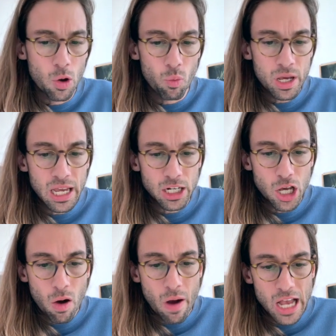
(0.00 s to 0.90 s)
we can
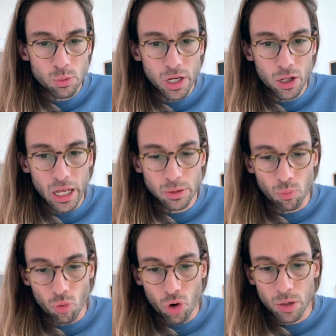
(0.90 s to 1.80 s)
go, as we collect
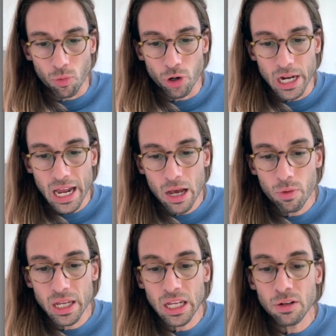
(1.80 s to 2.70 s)
more and more data,
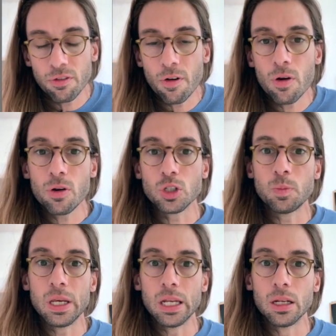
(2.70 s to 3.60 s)
we can infer the
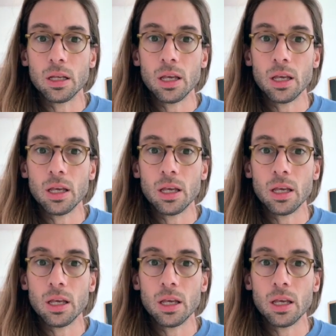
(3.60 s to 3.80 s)
speed,